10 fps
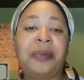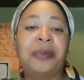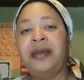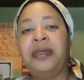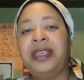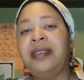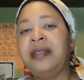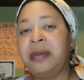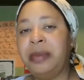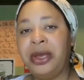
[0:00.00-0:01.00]
So this
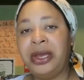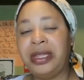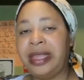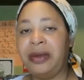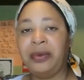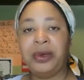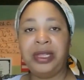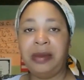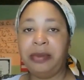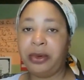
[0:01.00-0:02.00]
is a book that
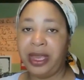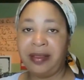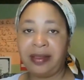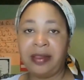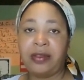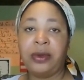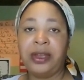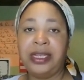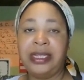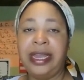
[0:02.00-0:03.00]
really brings the
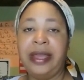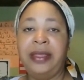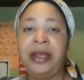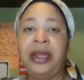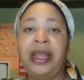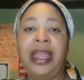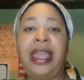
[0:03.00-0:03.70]
story together,